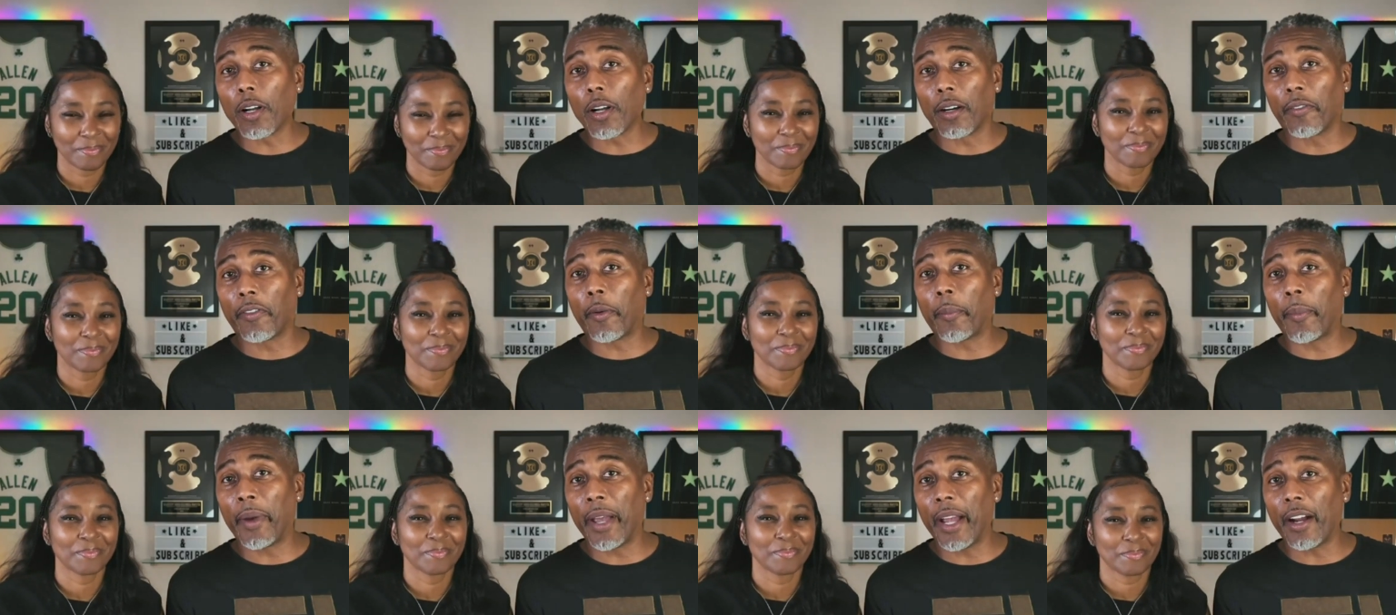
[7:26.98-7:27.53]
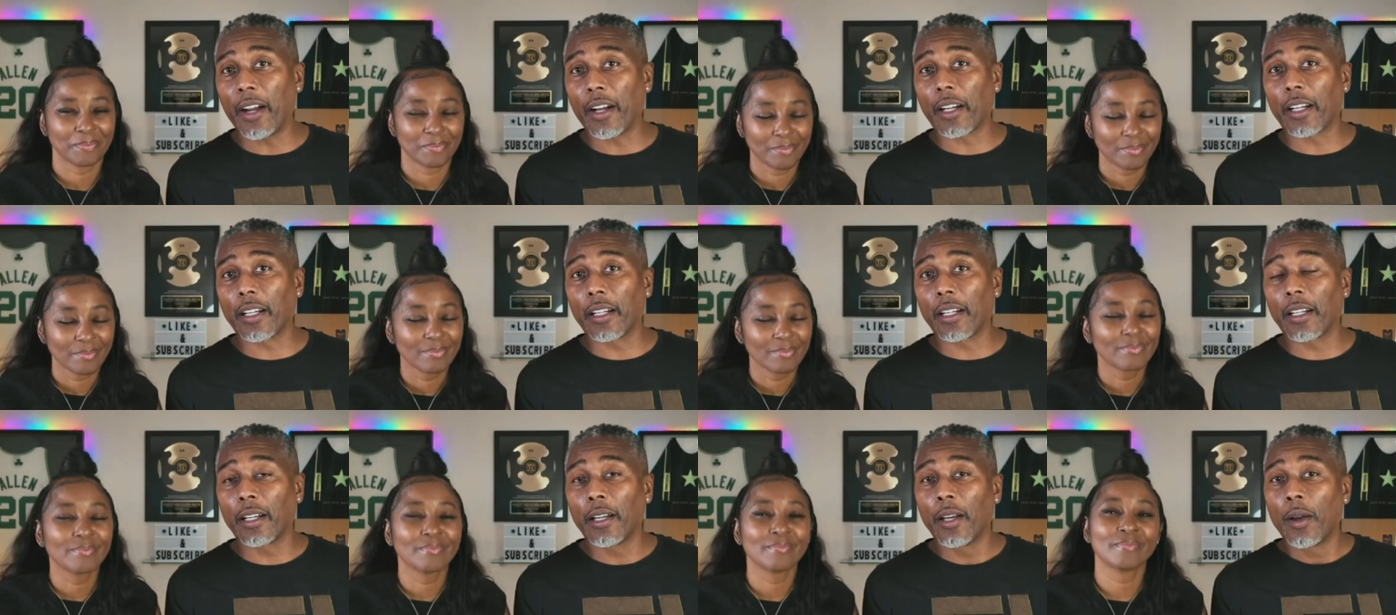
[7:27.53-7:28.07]
Speaker 1: of
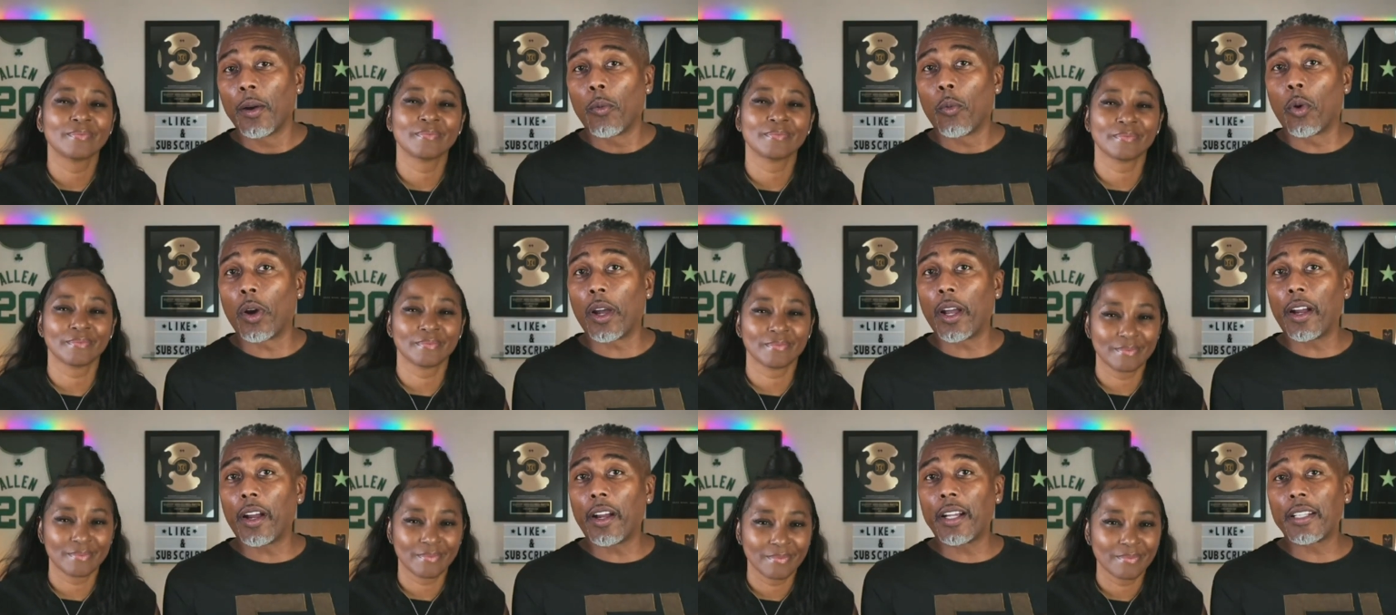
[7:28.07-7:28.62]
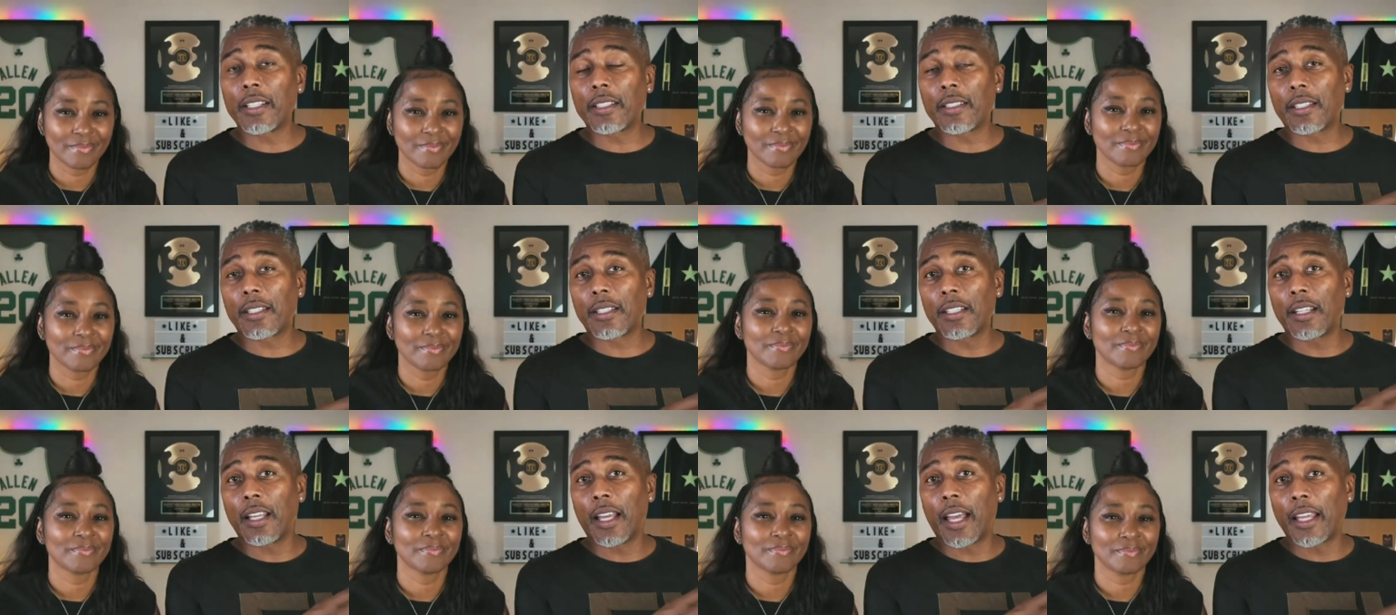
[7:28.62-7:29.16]
America, mm-hmm. whereas,
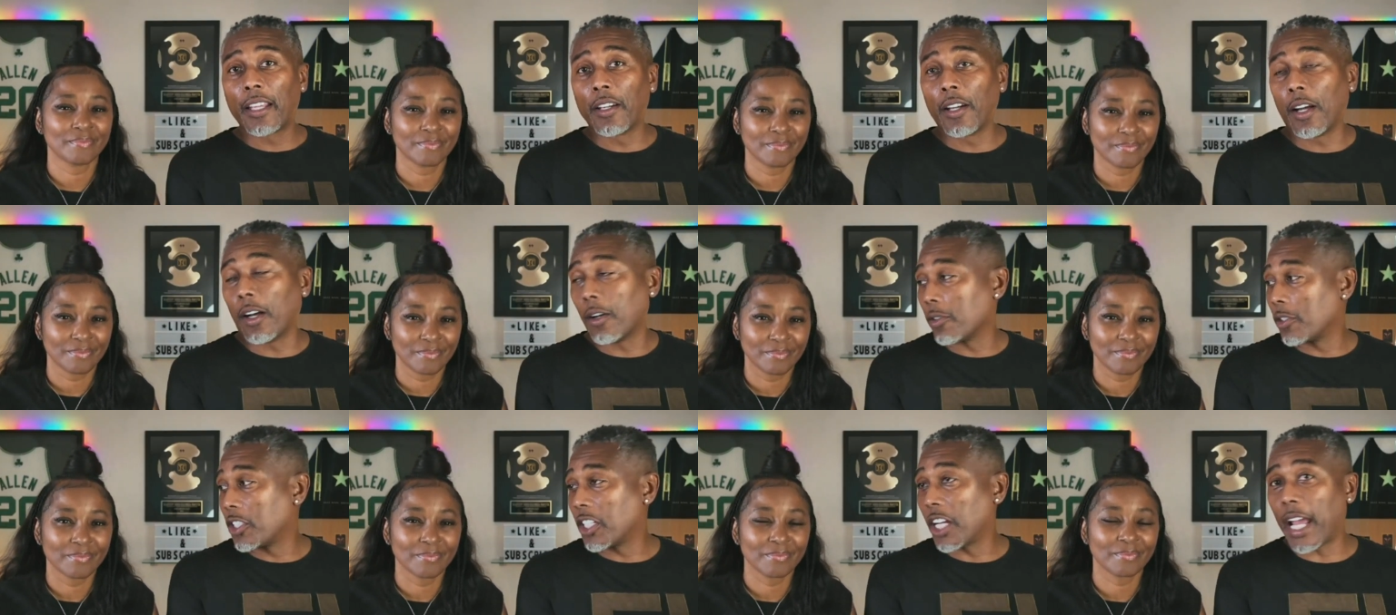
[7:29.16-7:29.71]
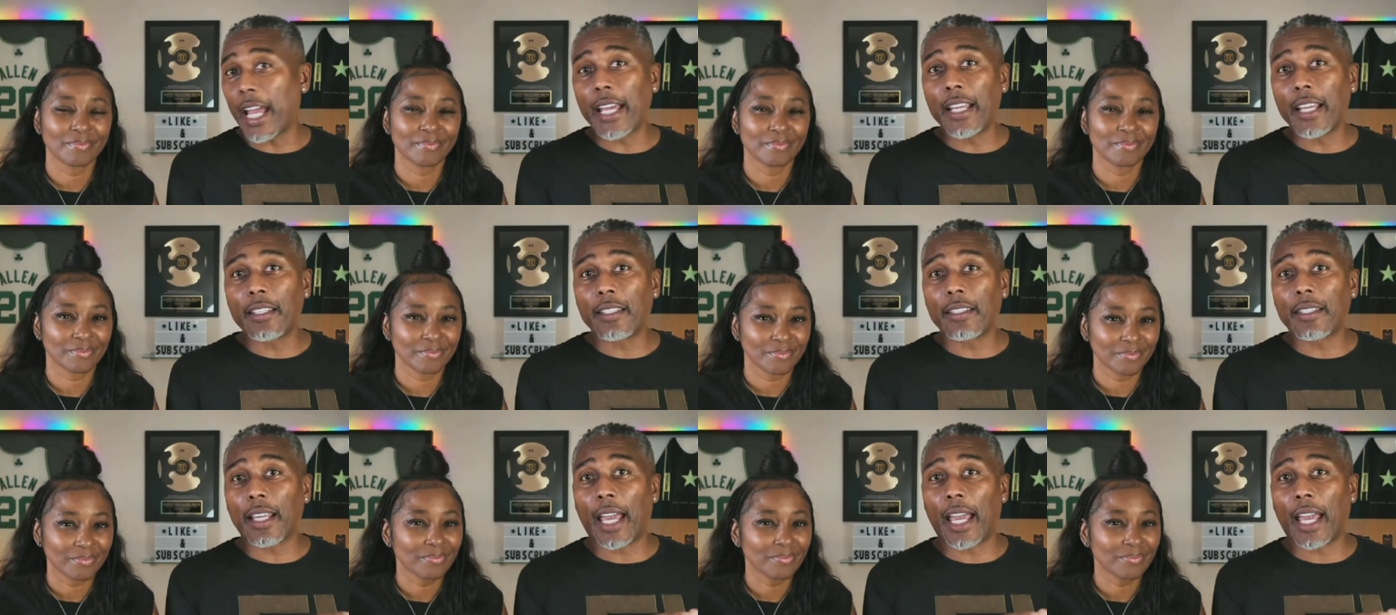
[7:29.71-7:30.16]
you know, Chase,